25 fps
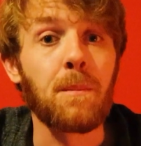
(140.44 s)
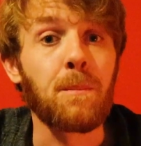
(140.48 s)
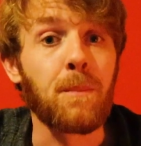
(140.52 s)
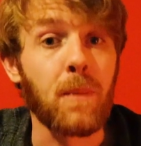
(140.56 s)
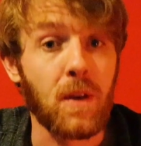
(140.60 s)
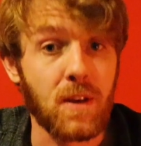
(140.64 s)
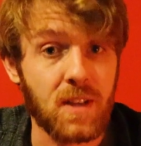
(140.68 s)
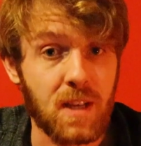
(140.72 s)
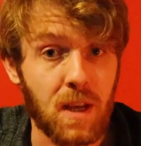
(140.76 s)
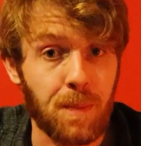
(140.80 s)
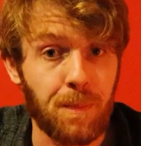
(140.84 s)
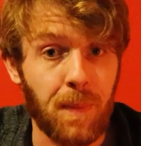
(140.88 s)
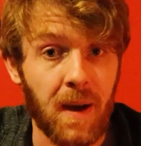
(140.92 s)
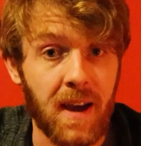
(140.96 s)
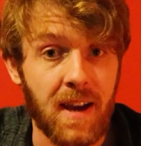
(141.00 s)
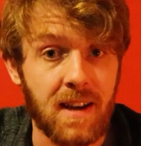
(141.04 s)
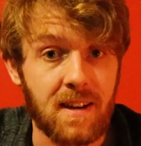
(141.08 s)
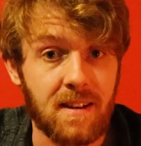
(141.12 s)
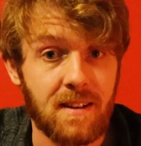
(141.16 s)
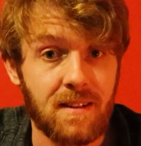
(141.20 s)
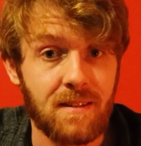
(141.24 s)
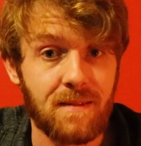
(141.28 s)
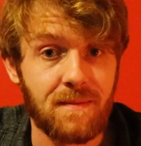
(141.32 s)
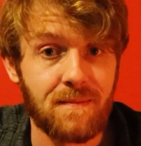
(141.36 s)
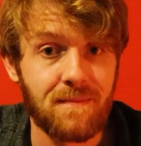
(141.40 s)

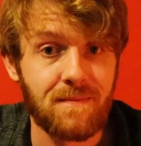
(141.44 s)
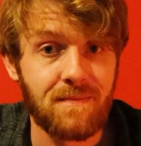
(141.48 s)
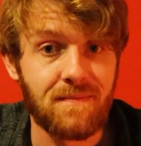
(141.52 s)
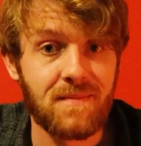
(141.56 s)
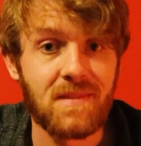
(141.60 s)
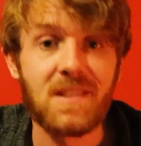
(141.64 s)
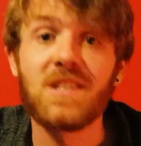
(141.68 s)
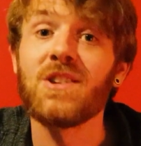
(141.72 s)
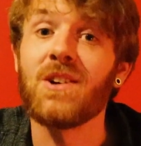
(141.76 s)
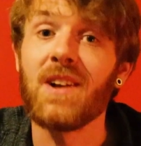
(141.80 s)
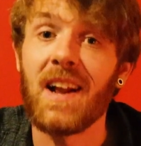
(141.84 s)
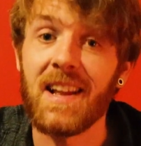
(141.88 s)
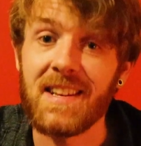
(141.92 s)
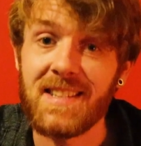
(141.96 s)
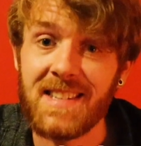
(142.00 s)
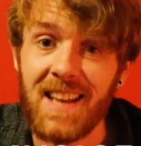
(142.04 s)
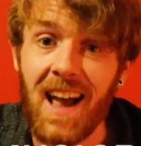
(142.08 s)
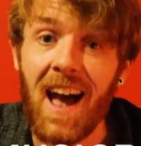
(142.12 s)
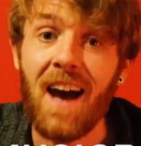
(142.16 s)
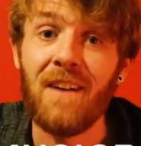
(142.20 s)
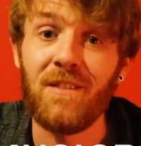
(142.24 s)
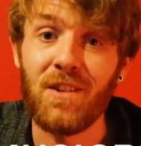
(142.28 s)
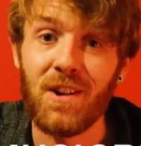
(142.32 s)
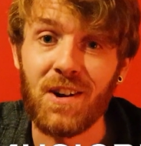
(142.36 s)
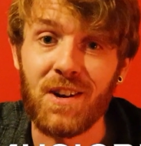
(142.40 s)
MusicBed. So let's
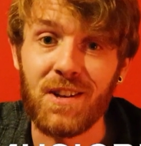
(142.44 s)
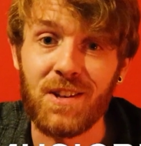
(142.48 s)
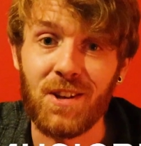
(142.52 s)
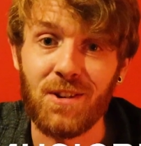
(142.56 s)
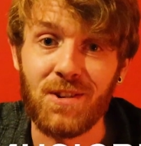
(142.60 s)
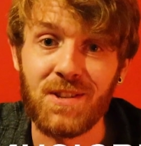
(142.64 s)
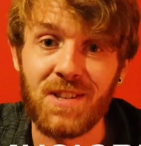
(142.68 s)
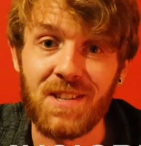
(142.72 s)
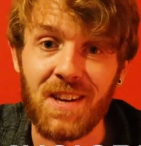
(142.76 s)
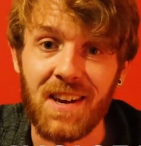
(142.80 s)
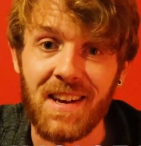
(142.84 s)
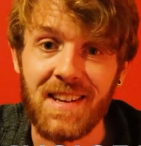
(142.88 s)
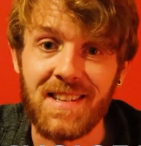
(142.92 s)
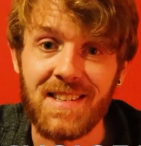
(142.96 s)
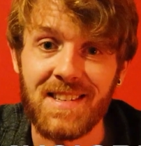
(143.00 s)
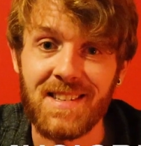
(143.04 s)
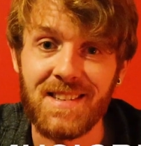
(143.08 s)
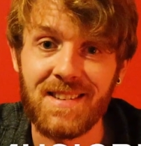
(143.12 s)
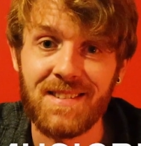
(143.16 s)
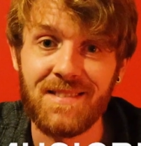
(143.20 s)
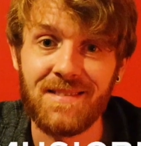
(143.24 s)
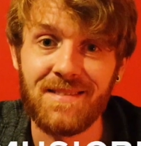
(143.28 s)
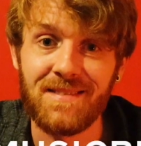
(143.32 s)
have a look at those sites.